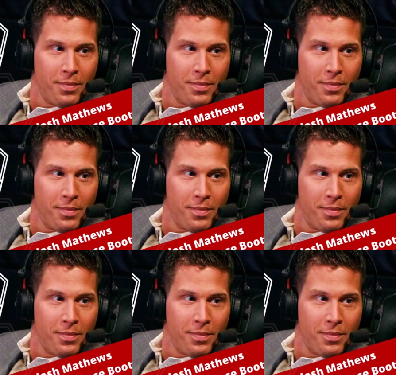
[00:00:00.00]

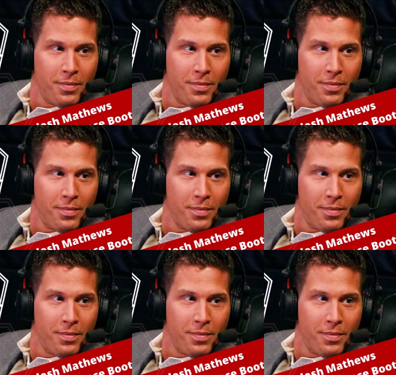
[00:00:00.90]

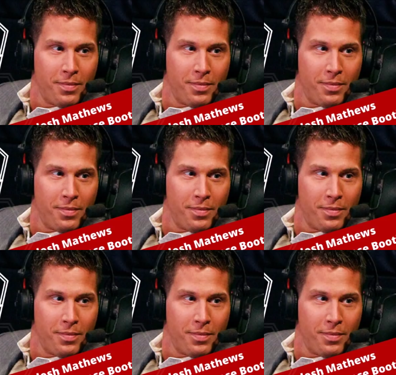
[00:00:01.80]

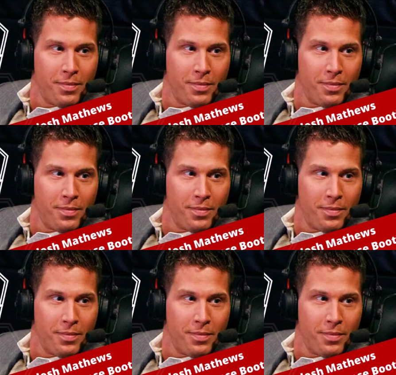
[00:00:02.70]

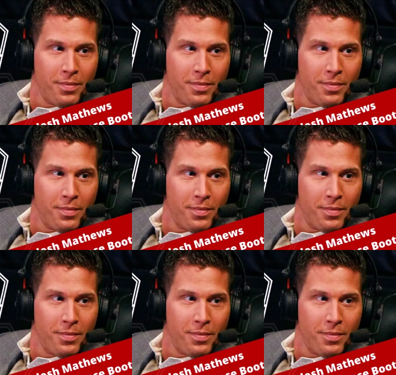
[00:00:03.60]
[no speech]